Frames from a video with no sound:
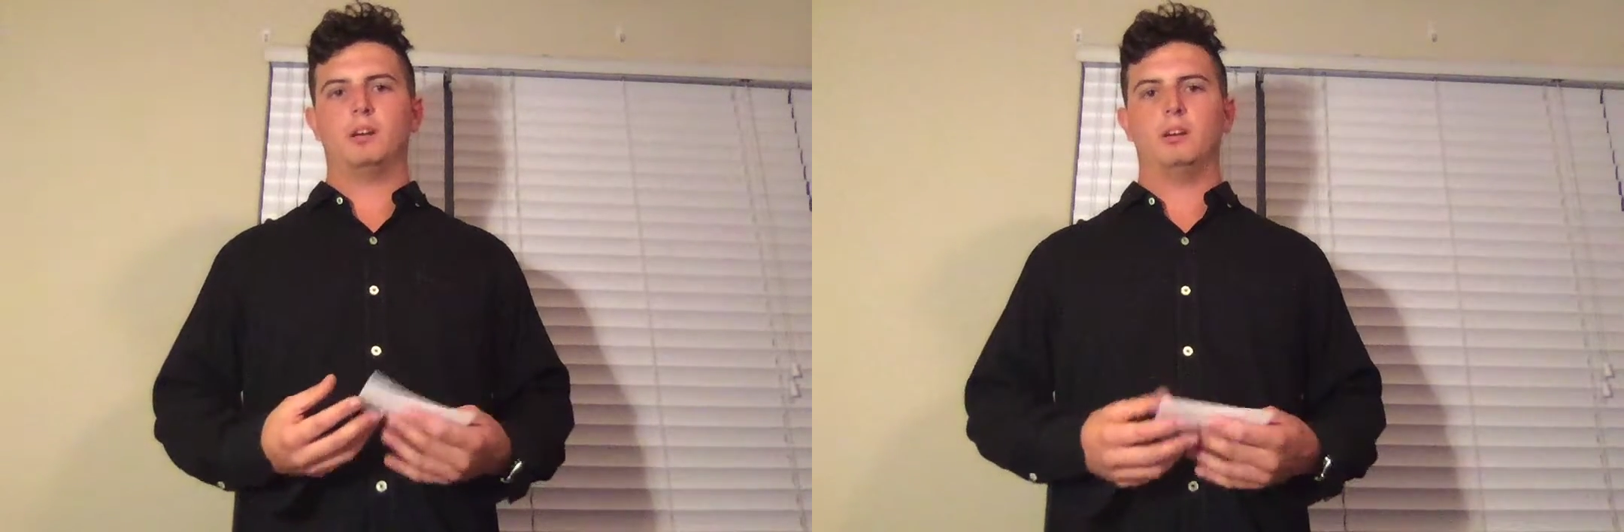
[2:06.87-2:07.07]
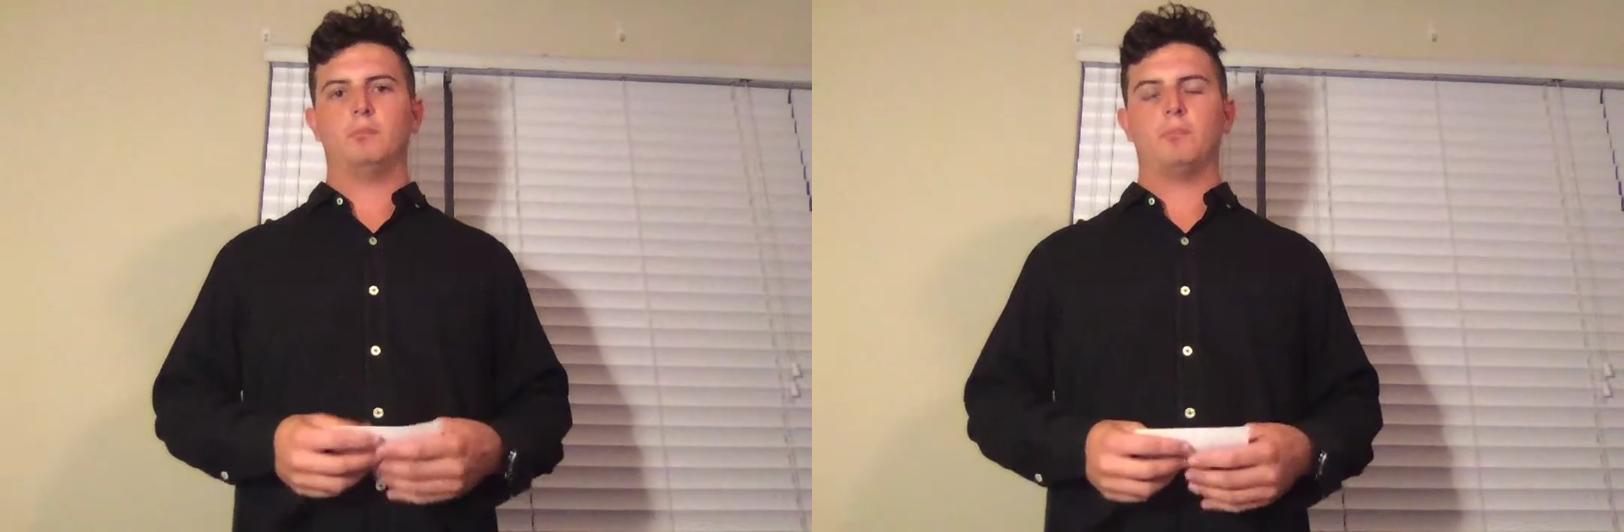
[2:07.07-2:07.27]

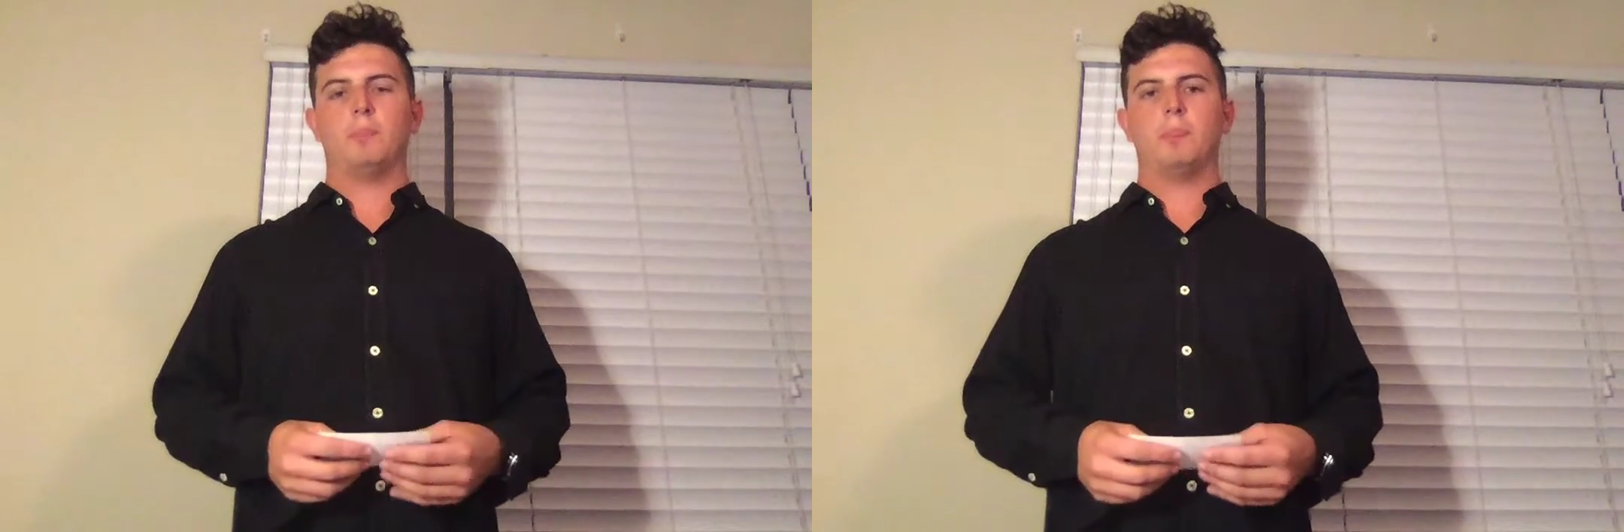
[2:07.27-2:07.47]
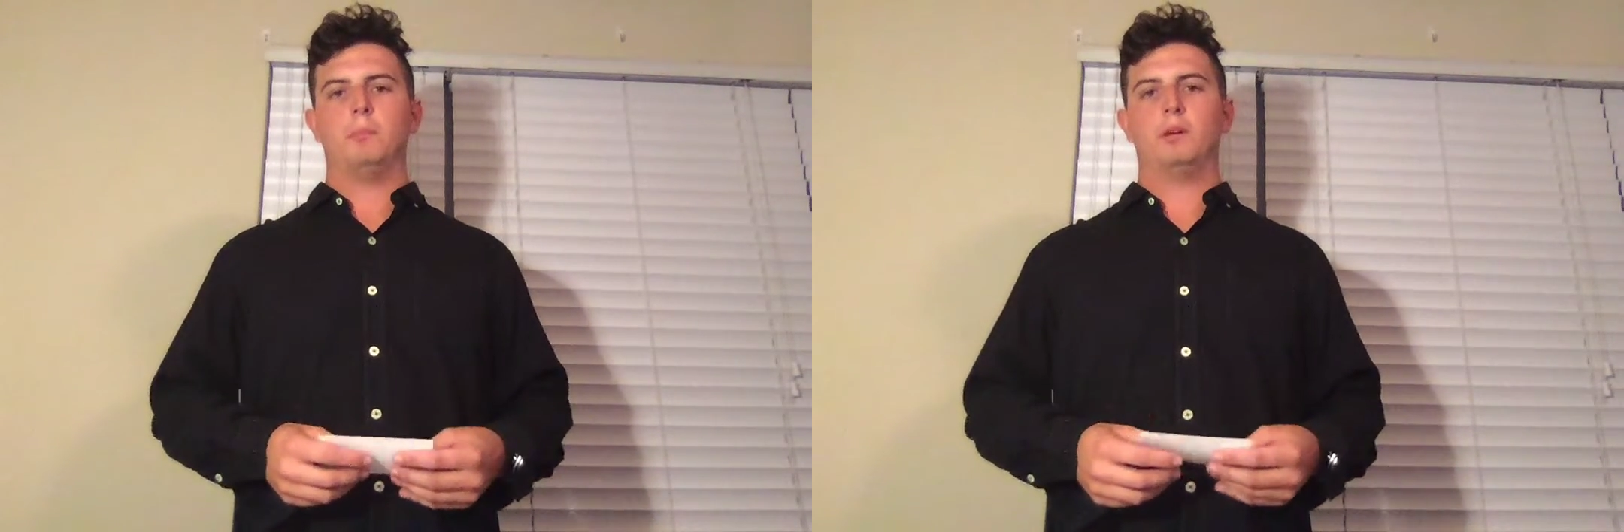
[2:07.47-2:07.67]
up,
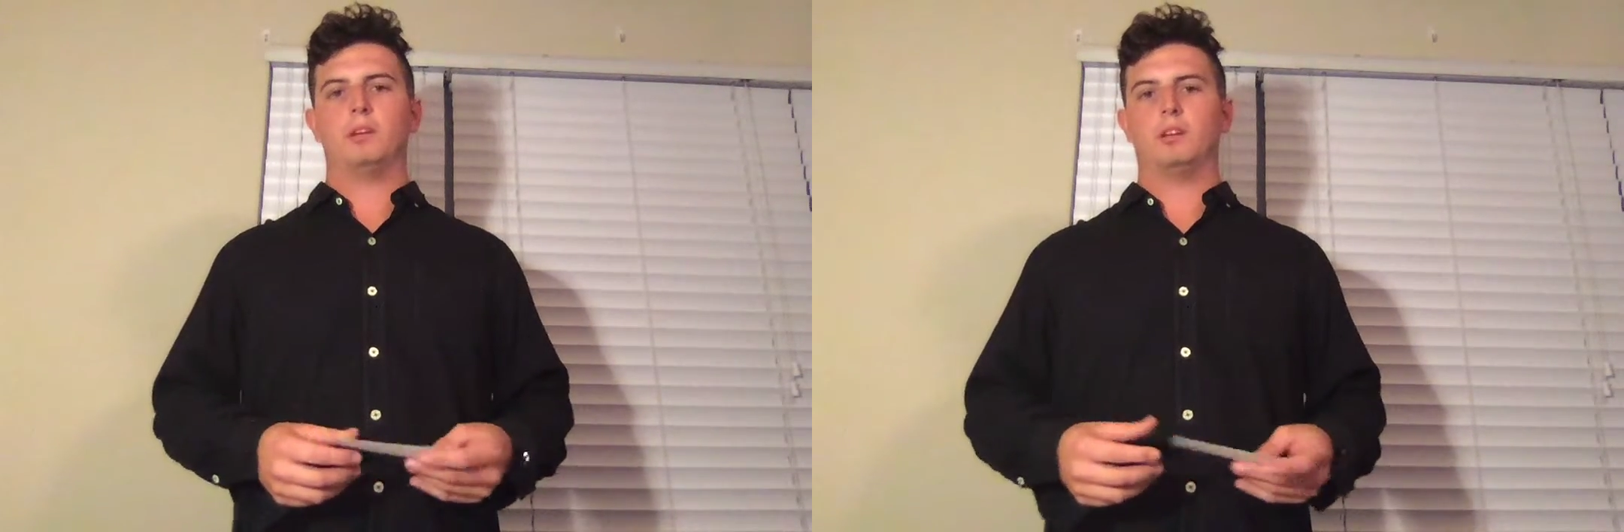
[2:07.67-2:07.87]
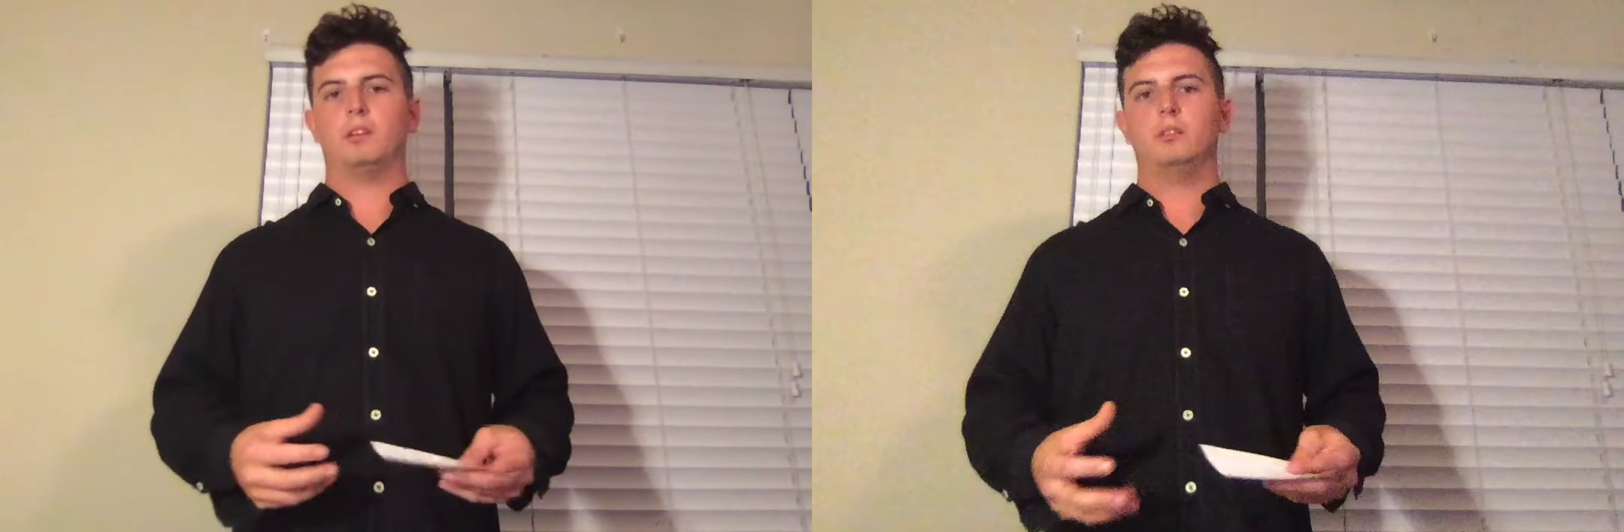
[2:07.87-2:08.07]

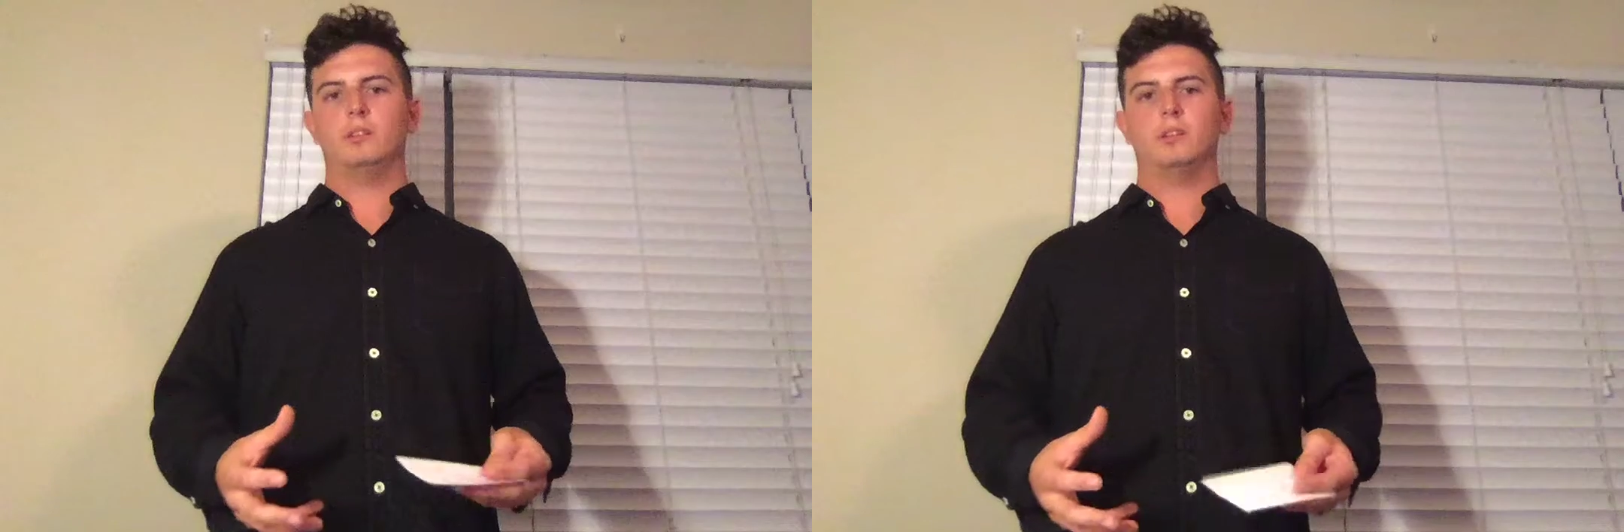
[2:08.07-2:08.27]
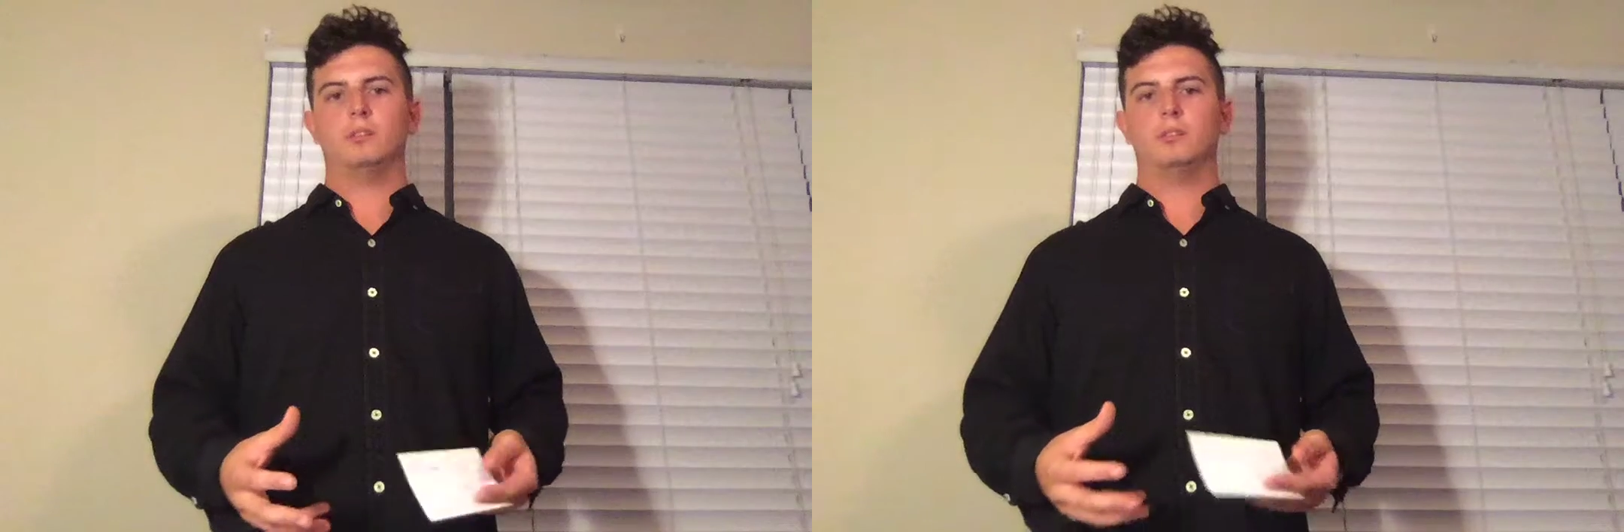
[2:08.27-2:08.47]
making it
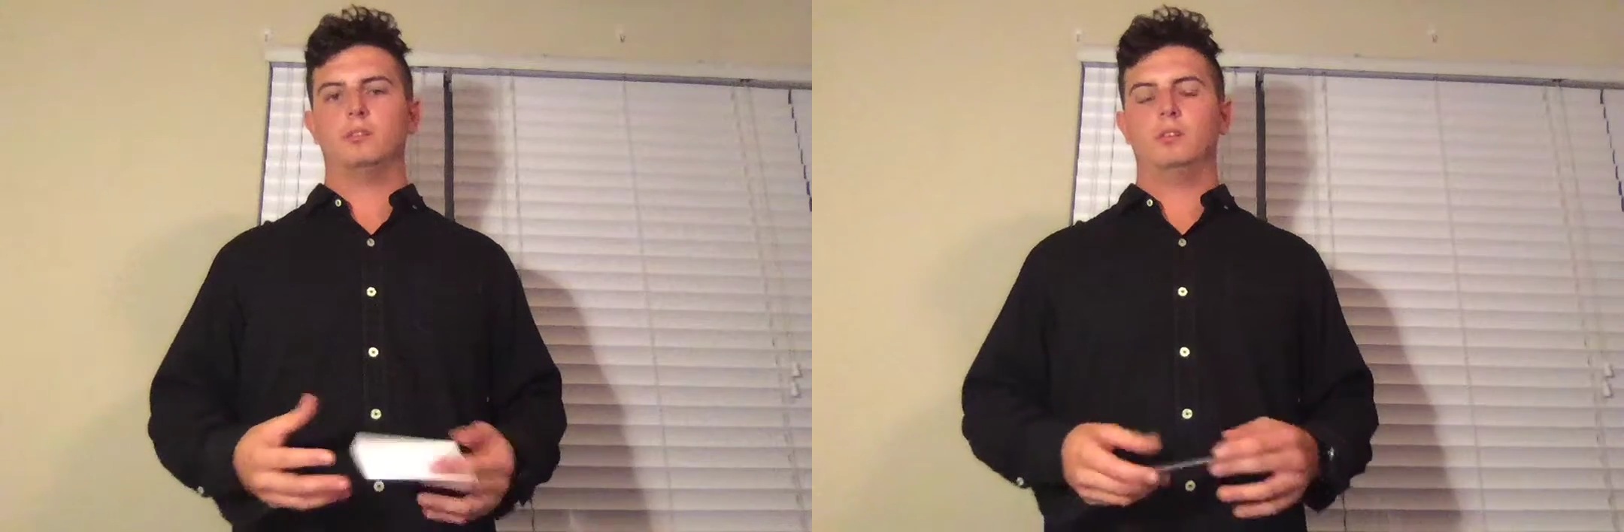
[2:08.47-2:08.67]
clear.